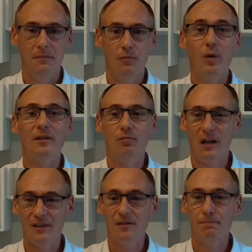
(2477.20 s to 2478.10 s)
what
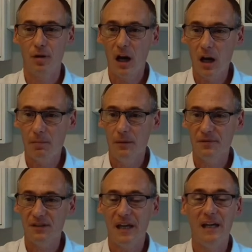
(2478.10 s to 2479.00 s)
was the
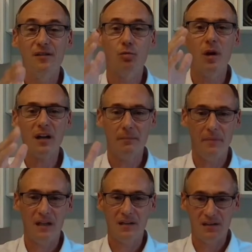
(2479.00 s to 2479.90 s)
problems and
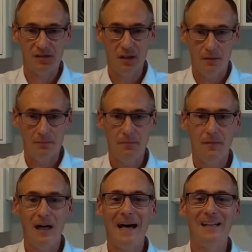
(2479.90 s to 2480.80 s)
recommended some
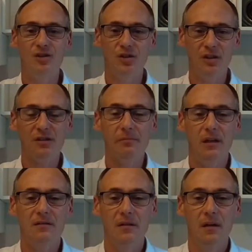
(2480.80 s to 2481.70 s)

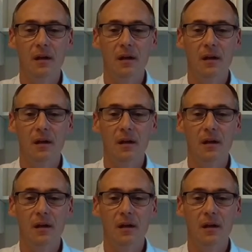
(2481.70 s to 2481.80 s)
adjustment